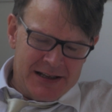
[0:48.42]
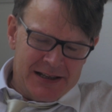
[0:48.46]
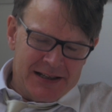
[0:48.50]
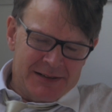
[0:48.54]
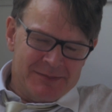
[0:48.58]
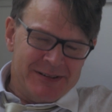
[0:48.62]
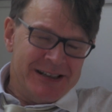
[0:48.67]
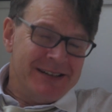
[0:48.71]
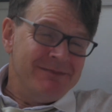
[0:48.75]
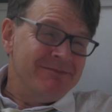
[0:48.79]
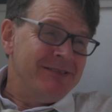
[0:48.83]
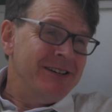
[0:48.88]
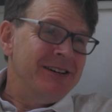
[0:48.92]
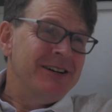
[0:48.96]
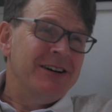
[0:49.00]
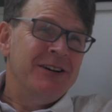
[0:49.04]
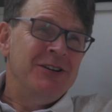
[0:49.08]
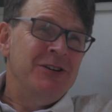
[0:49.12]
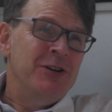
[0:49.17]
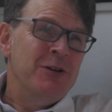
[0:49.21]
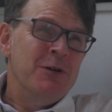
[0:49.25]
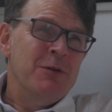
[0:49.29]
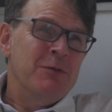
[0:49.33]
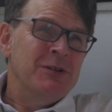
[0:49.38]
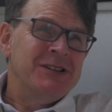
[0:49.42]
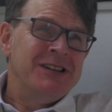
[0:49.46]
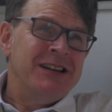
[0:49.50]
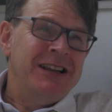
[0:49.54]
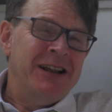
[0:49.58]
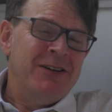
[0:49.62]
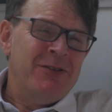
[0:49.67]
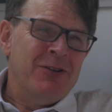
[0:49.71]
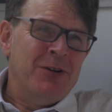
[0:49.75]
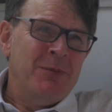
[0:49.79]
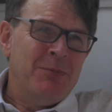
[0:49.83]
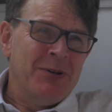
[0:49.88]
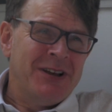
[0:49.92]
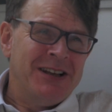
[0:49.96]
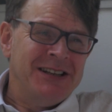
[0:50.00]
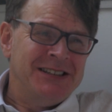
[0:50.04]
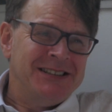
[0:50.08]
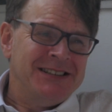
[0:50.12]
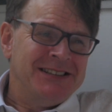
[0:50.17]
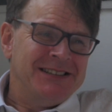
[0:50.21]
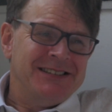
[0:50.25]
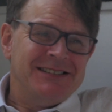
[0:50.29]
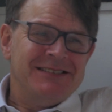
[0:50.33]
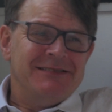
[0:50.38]
I mean, I knew it was literal
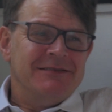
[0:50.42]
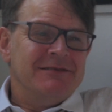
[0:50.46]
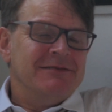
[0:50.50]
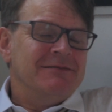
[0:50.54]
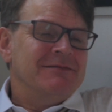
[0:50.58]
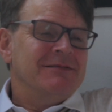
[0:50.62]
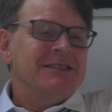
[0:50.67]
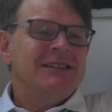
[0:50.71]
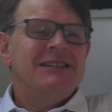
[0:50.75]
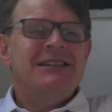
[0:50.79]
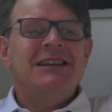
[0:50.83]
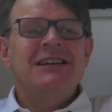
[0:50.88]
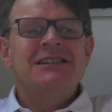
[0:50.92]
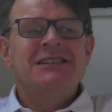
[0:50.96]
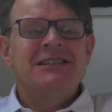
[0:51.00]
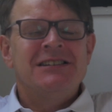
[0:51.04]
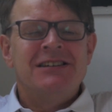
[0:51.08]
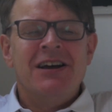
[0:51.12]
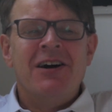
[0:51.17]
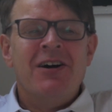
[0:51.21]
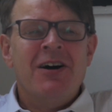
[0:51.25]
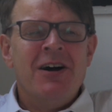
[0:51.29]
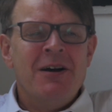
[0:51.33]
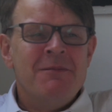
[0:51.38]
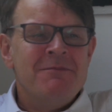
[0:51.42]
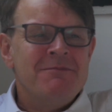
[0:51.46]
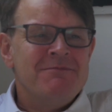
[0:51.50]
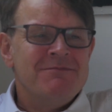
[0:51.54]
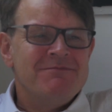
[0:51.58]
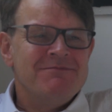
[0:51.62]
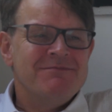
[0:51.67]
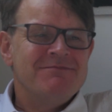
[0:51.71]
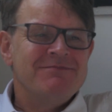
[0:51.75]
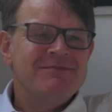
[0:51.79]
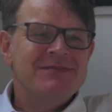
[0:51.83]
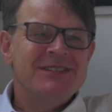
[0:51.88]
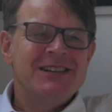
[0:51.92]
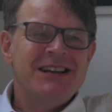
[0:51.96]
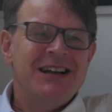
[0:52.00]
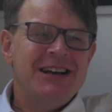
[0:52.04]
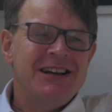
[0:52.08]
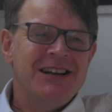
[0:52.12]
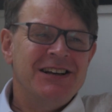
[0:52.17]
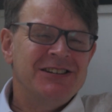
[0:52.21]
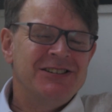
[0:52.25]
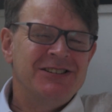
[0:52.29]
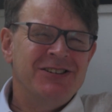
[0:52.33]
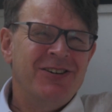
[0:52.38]
because at this time
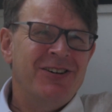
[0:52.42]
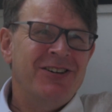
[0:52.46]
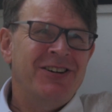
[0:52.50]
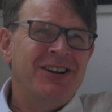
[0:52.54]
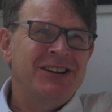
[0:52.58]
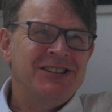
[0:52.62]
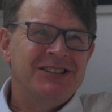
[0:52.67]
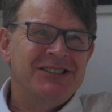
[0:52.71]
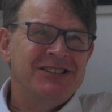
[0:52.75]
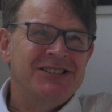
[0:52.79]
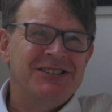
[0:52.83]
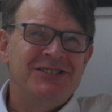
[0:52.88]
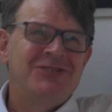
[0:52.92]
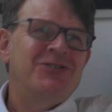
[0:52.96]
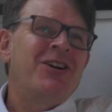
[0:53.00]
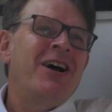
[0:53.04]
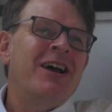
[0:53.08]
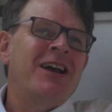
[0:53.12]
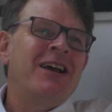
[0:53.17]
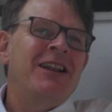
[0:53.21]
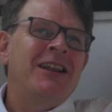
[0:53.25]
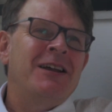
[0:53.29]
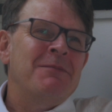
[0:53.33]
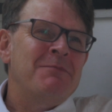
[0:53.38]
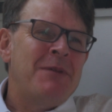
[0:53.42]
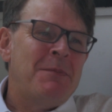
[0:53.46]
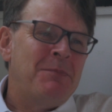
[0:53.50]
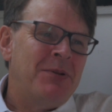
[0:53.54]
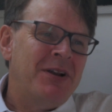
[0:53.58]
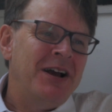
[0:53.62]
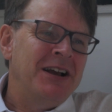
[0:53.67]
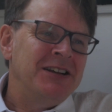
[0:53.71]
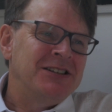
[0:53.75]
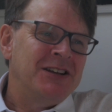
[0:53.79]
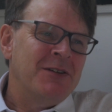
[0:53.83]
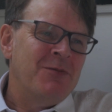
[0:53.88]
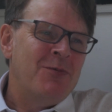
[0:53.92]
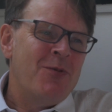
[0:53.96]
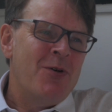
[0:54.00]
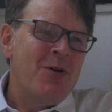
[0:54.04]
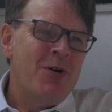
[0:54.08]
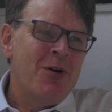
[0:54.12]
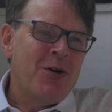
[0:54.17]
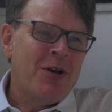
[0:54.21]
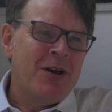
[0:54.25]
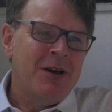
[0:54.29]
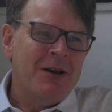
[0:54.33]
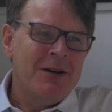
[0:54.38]
I started to struggle at my place of
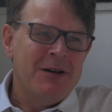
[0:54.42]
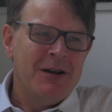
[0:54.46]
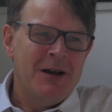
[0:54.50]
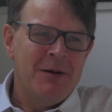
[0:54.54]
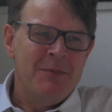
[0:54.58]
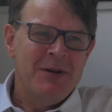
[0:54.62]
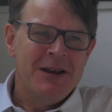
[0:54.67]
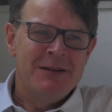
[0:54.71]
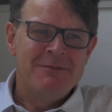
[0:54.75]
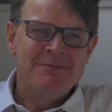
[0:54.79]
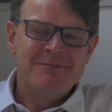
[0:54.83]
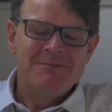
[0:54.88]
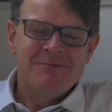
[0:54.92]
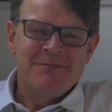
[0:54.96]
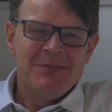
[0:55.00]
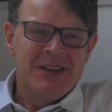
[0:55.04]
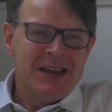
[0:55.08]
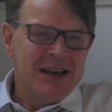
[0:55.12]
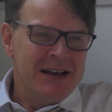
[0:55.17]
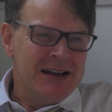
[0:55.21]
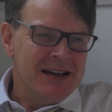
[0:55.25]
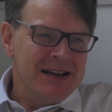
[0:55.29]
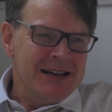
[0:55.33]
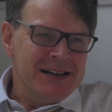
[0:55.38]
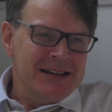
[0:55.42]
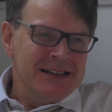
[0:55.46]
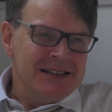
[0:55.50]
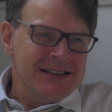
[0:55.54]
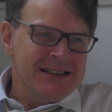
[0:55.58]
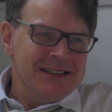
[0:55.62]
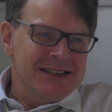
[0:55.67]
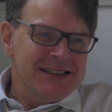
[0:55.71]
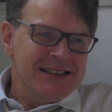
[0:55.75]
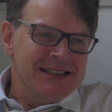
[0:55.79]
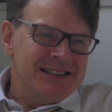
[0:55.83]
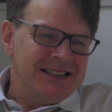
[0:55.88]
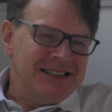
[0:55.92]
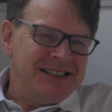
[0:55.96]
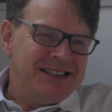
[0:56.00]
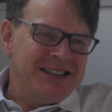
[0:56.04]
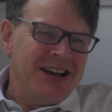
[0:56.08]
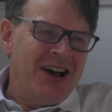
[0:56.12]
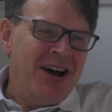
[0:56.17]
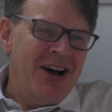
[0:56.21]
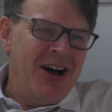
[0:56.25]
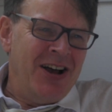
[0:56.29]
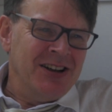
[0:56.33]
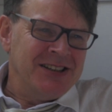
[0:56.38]
work. I mean,
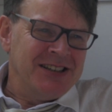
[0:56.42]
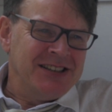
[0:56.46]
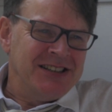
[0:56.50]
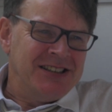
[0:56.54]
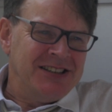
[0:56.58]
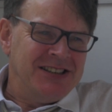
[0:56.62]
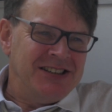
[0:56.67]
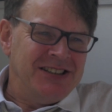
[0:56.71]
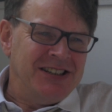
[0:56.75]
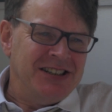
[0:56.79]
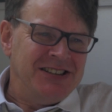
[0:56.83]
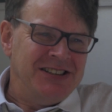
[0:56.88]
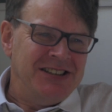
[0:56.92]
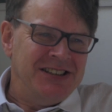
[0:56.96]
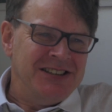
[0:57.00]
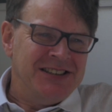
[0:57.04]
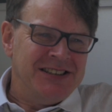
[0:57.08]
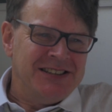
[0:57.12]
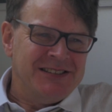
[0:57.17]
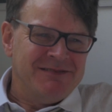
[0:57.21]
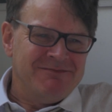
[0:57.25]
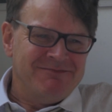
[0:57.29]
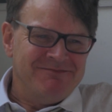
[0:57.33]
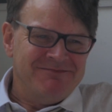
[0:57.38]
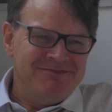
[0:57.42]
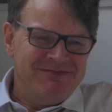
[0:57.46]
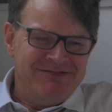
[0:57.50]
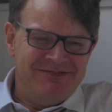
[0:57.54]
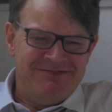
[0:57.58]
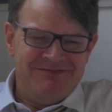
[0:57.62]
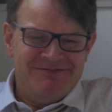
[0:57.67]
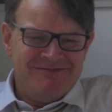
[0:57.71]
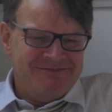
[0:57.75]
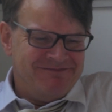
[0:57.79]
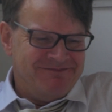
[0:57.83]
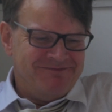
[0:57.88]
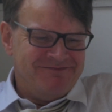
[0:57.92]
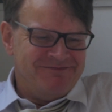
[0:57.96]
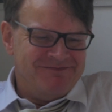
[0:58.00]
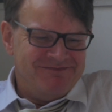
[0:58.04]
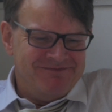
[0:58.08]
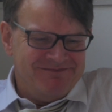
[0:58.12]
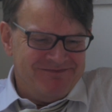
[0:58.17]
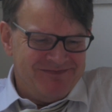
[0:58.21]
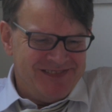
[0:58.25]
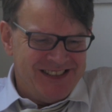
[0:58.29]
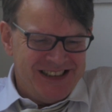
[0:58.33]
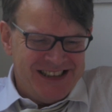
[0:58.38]
tasks such as
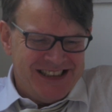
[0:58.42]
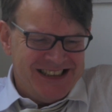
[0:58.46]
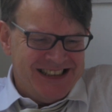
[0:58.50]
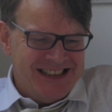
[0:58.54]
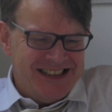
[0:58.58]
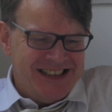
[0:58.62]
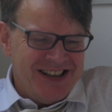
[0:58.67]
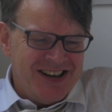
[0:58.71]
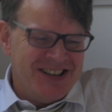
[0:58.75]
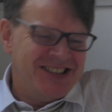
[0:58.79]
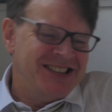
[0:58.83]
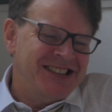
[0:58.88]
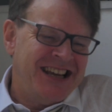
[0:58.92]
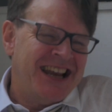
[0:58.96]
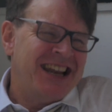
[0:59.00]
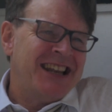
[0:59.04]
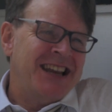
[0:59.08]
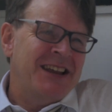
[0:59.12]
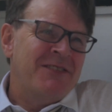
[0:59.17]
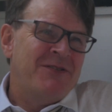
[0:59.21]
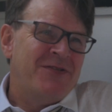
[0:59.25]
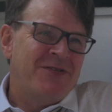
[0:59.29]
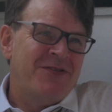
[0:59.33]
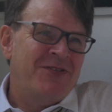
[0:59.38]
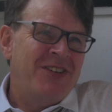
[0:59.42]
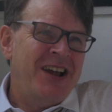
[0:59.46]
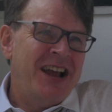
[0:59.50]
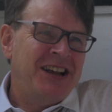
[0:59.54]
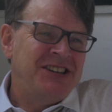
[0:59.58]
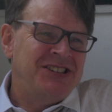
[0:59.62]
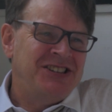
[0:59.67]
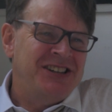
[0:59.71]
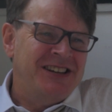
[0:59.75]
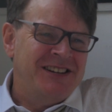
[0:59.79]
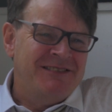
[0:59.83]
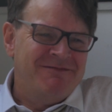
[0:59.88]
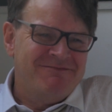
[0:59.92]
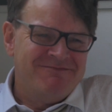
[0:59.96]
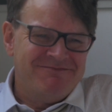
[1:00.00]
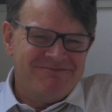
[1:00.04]
dissecting flesh and